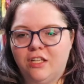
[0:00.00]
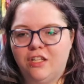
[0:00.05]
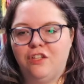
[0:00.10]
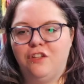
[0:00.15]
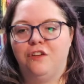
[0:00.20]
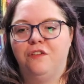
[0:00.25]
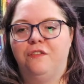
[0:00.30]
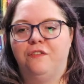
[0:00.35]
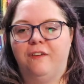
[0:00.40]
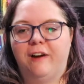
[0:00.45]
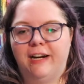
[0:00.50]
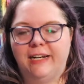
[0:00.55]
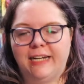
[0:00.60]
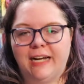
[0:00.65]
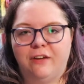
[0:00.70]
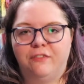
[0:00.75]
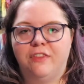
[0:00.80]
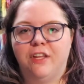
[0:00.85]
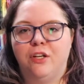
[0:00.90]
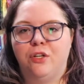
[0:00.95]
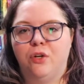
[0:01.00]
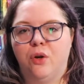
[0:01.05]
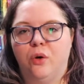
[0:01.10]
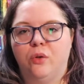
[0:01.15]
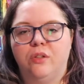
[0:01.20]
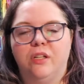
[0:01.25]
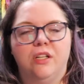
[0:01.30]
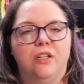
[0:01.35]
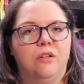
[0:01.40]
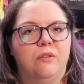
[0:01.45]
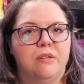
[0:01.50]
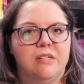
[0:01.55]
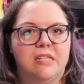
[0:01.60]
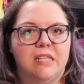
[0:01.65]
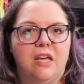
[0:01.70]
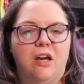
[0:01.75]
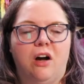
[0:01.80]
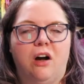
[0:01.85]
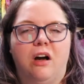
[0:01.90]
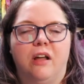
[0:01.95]
You find out that Nolan, who is
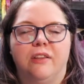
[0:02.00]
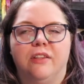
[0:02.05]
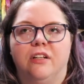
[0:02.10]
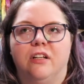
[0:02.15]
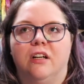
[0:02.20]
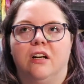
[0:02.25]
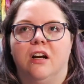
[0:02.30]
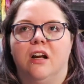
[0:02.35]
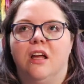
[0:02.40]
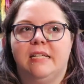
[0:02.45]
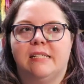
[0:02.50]
the author,